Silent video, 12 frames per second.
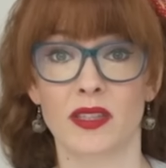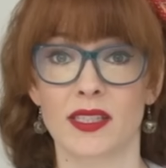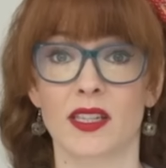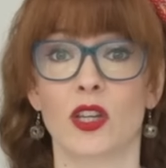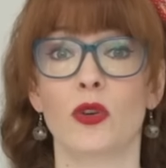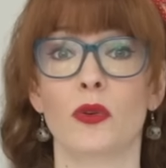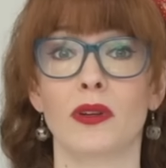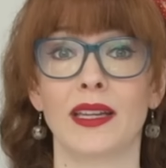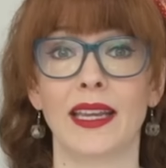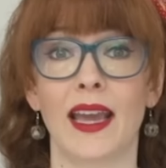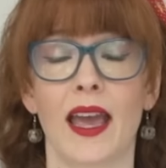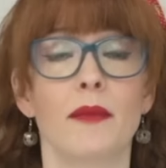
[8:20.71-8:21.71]
with
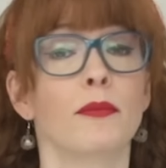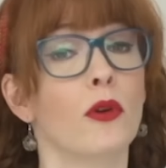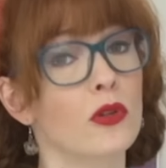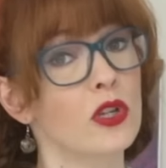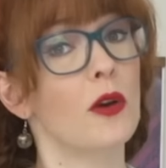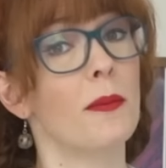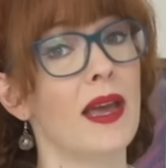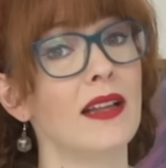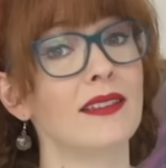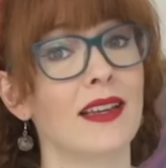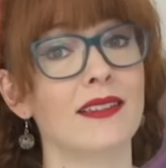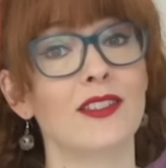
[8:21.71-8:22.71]
security, and Proton
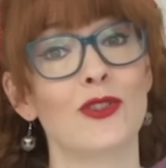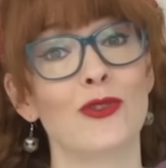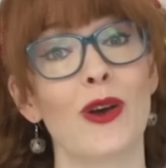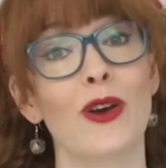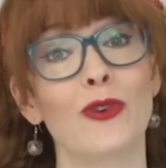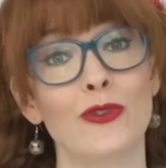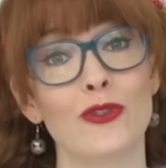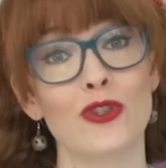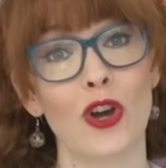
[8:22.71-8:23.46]
Mail does do a good